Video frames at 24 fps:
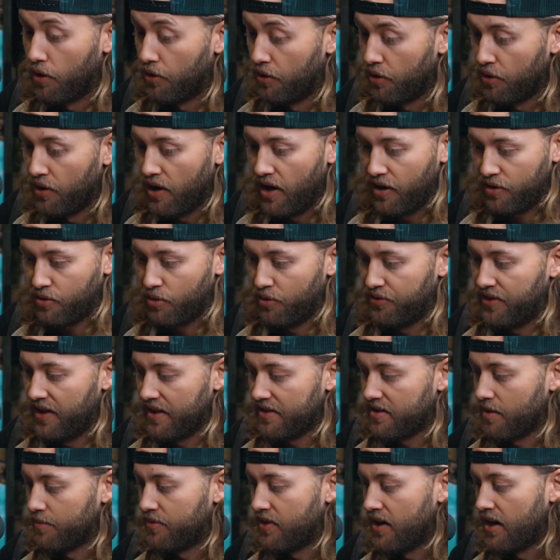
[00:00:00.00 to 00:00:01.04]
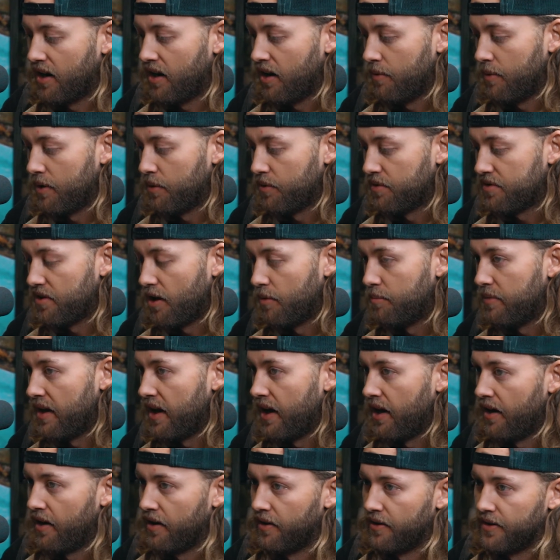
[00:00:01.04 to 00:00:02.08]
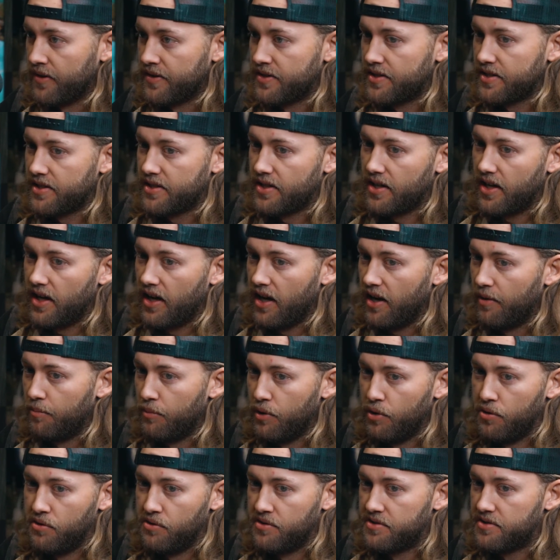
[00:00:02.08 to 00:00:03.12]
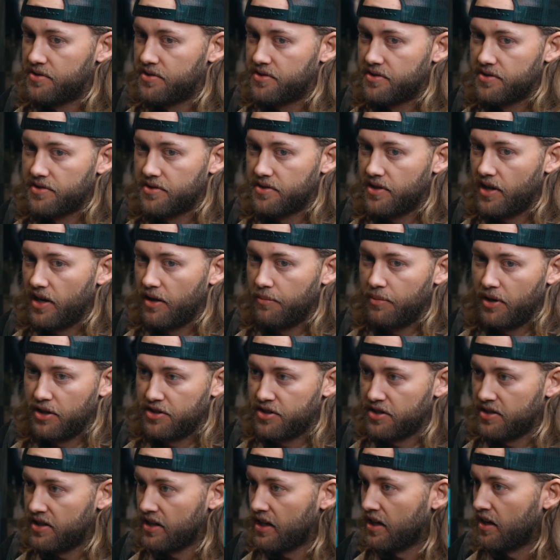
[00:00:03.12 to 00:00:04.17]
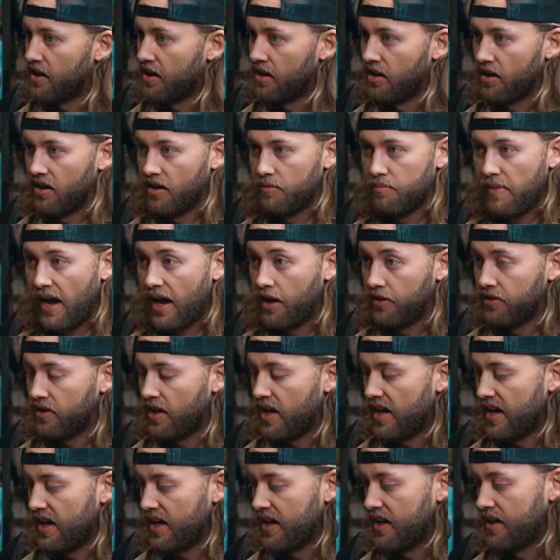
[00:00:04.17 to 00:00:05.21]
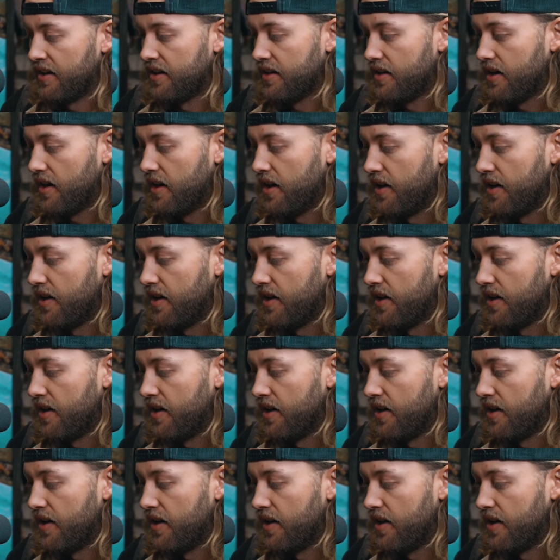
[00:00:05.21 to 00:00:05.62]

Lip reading: able to do a lot of cool things up there. I mean, we saw bears, moose, a bunch of deer, mountain lion.